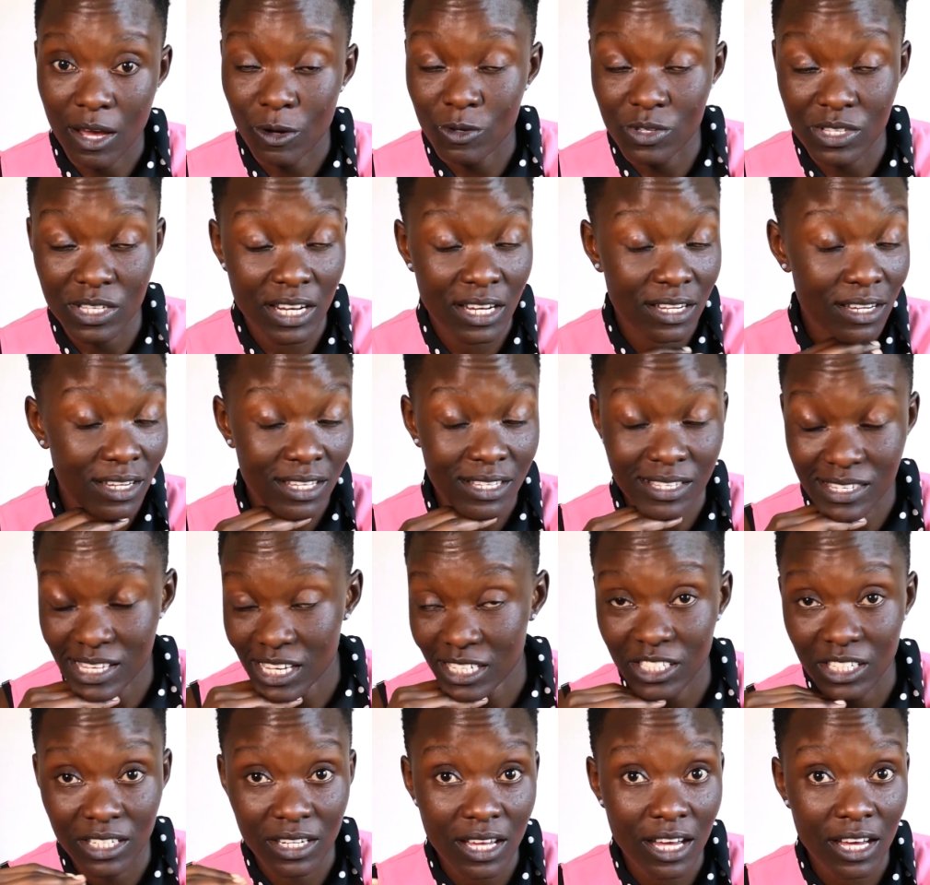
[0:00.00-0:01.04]
I was in
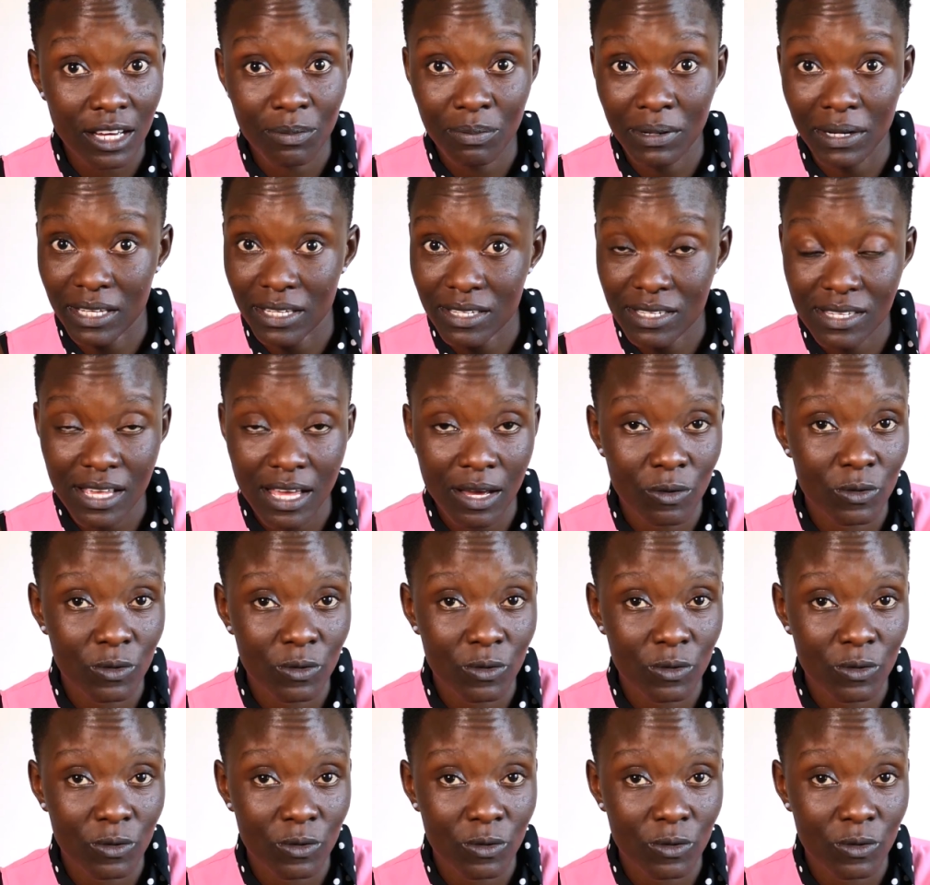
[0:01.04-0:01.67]
such a dark place.